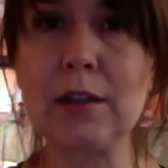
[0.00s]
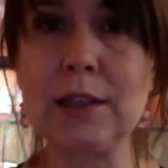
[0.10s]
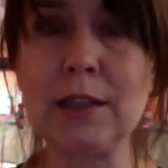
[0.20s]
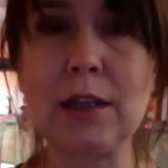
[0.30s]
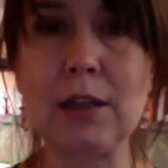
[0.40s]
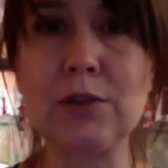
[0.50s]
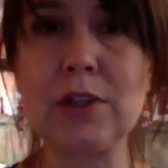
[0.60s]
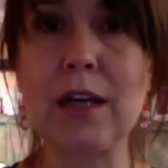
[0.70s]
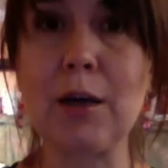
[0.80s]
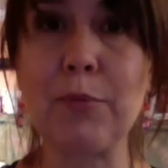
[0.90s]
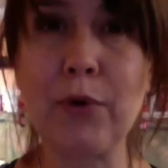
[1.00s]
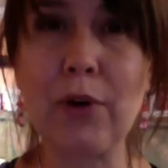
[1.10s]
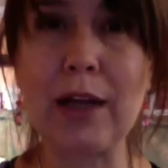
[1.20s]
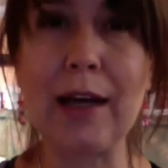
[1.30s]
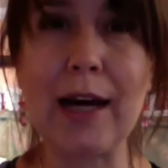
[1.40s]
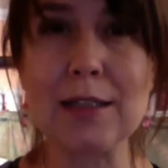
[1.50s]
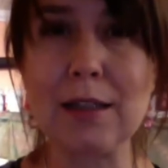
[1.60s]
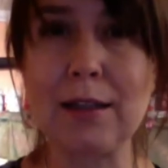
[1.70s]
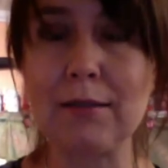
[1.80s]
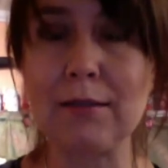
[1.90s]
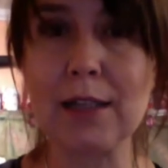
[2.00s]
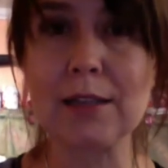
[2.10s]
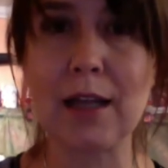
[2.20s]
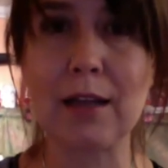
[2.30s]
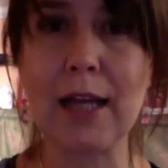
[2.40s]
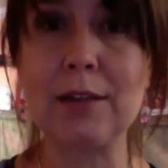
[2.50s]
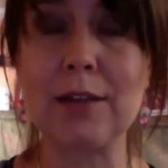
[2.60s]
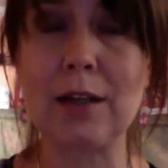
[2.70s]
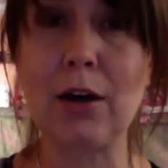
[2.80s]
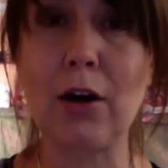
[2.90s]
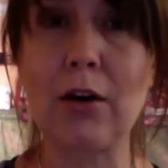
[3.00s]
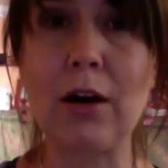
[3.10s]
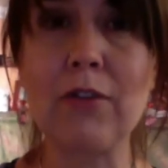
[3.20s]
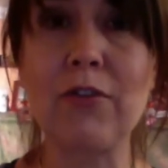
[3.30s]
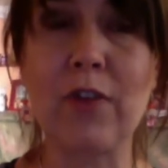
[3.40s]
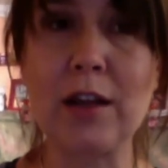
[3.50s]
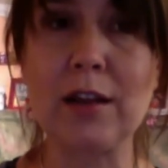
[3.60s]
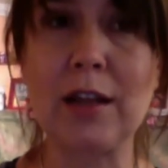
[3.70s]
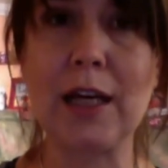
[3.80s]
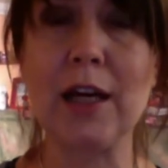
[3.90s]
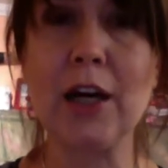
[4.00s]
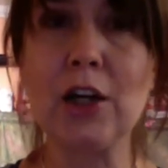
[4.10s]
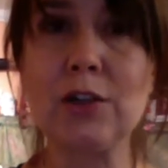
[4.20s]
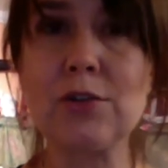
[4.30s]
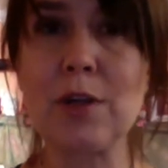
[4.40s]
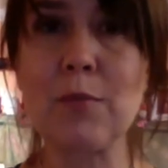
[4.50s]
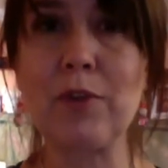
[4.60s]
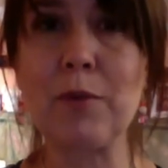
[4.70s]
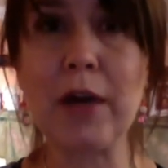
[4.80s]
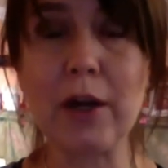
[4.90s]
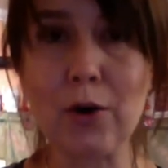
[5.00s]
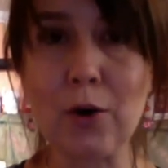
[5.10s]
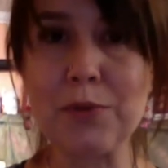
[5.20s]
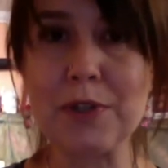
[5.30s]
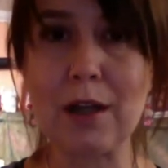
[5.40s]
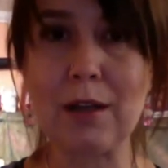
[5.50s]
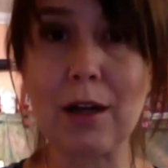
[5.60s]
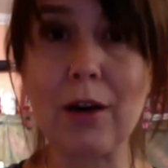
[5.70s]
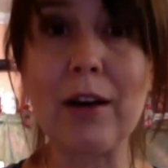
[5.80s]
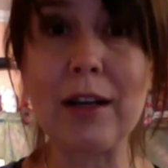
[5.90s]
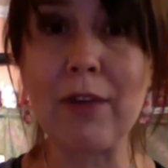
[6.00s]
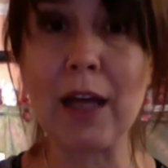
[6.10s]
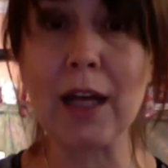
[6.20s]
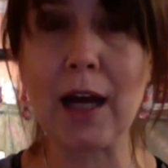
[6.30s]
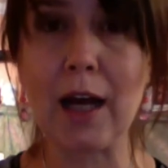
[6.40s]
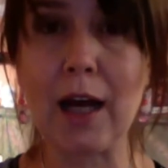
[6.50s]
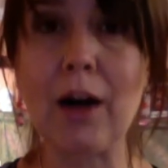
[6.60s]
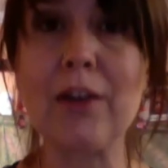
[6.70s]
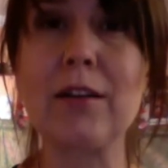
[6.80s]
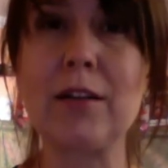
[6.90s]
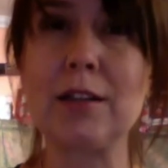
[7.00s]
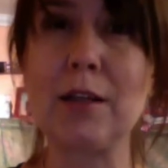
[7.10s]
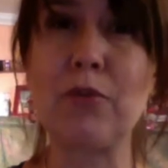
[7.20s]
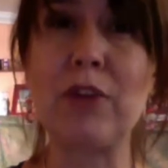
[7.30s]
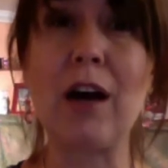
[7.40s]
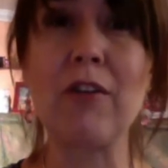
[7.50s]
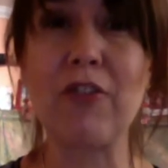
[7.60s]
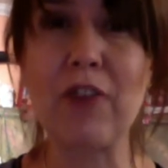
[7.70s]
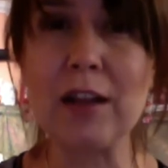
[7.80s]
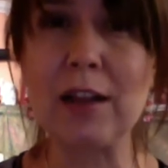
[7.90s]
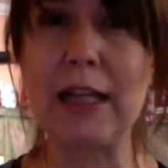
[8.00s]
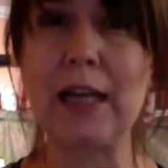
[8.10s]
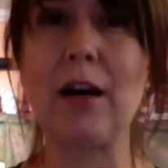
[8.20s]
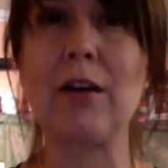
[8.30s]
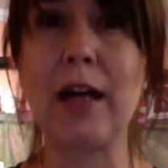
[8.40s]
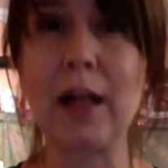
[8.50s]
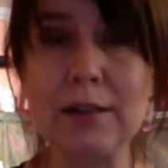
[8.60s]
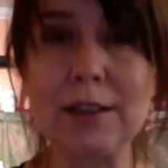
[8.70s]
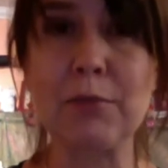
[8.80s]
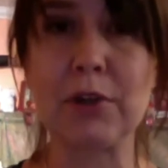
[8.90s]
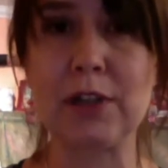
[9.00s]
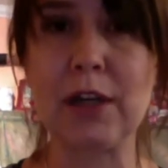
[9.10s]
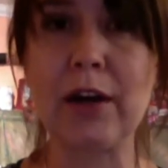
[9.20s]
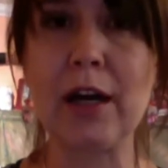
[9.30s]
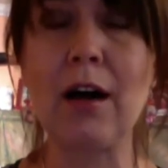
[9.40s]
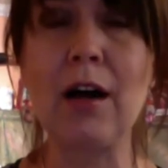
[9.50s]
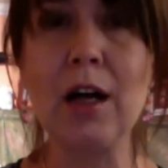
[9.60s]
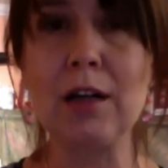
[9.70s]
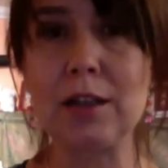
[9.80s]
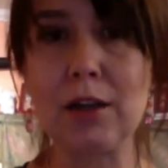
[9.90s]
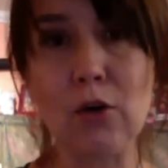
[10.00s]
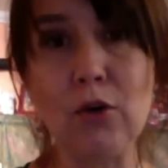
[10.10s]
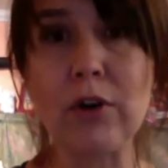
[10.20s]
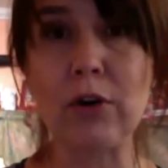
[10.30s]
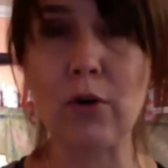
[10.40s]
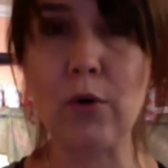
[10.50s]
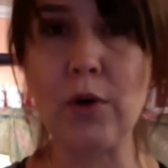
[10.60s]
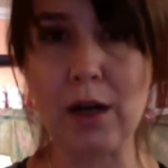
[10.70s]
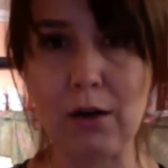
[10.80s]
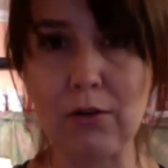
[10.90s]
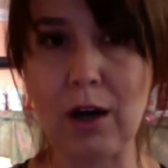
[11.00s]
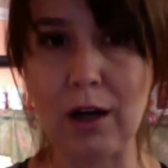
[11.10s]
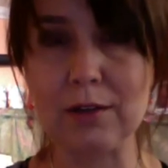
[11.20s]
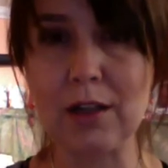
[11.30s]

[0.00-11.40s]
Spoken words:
includes like caprylic acid and things like that are unfriendly to some of the microbes that are living, some of the unfriendly, unhealthy bacteria that are overgrowing in our gut.